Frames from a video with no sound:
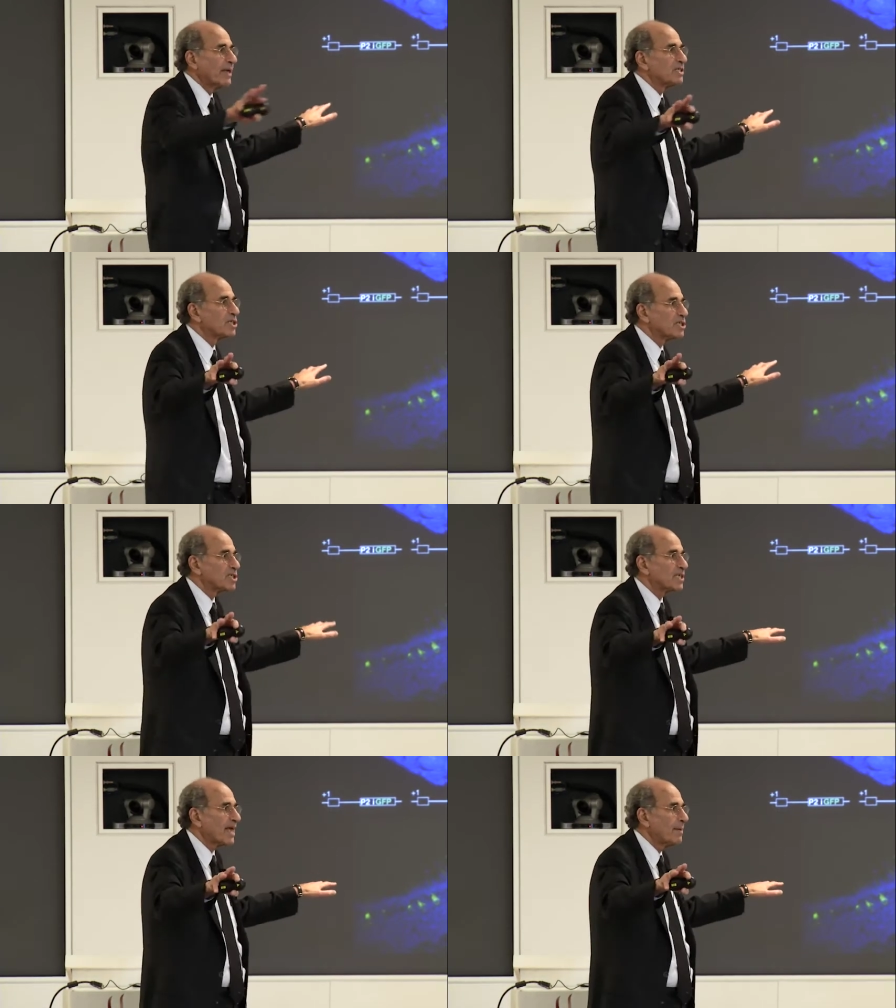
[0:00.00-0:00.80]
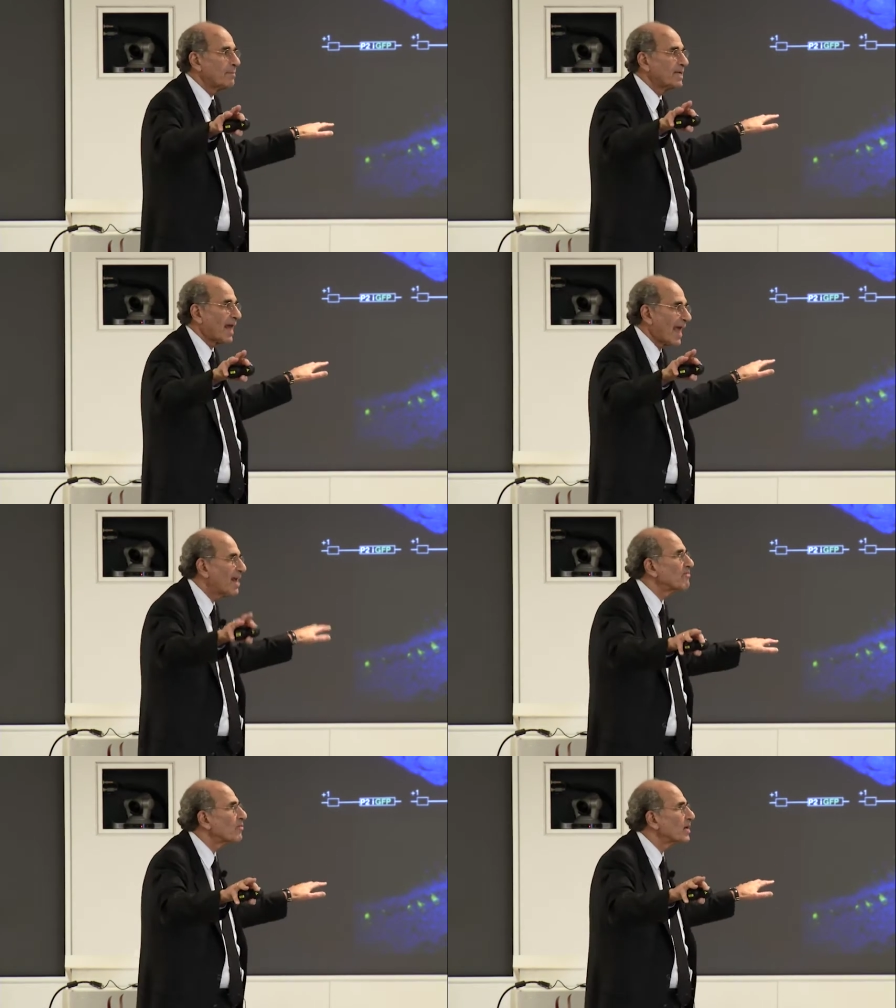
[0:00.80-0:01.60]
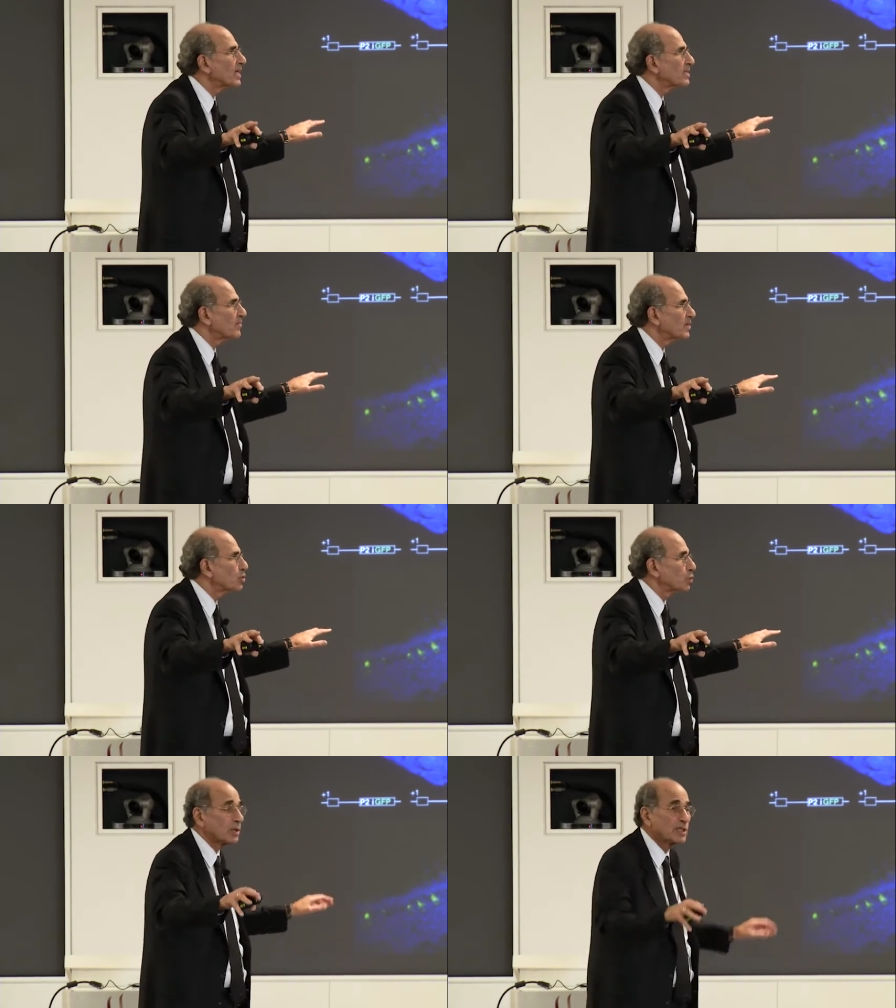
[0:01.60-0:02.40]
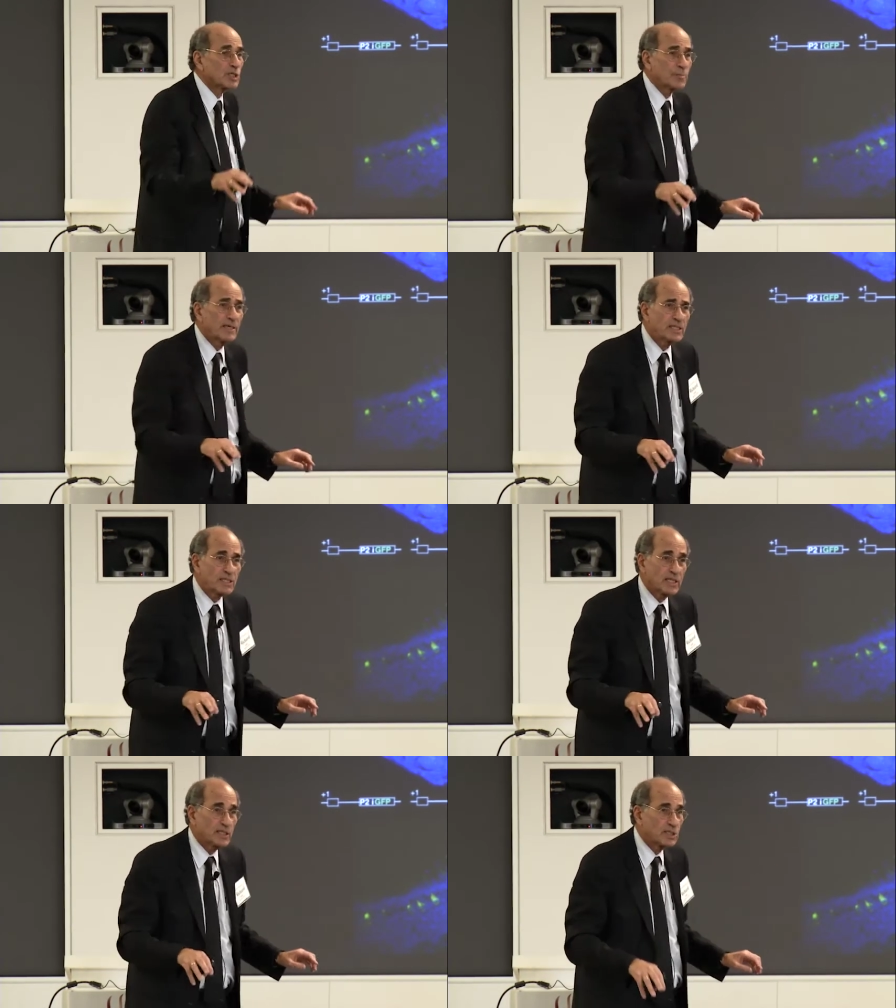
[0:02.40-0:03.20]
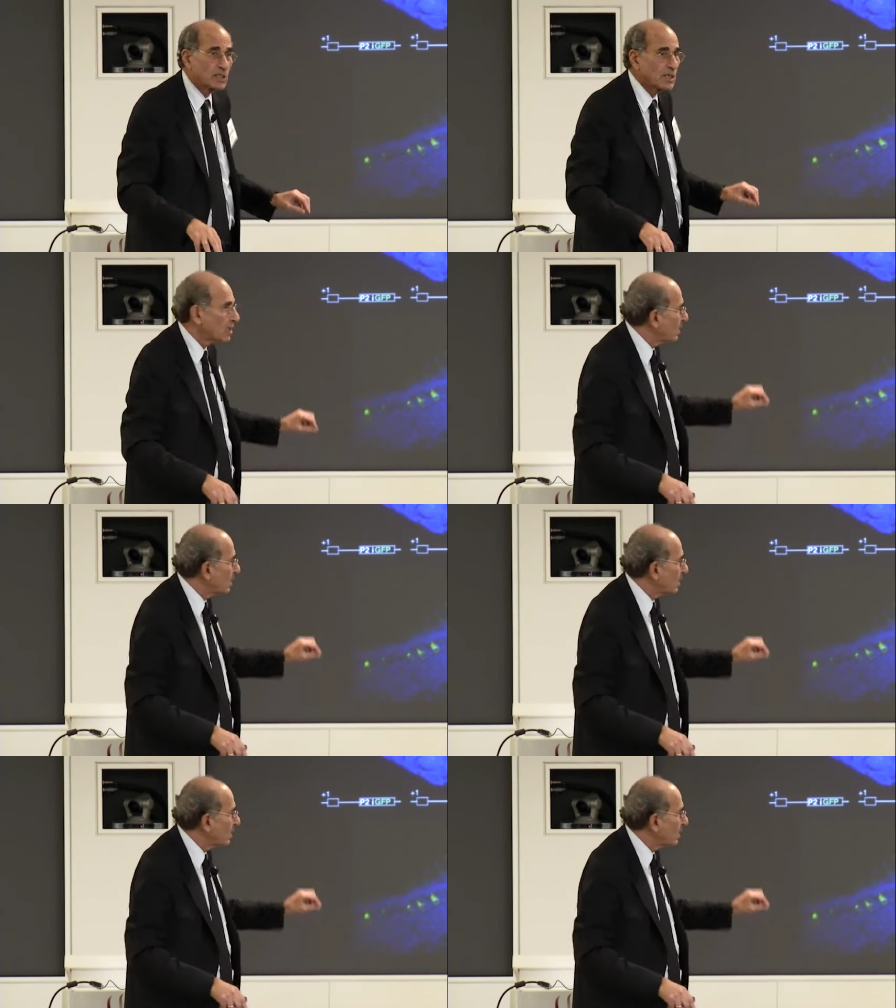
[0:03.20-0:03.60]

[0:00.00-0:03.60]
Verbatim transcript: is the same in every individual species,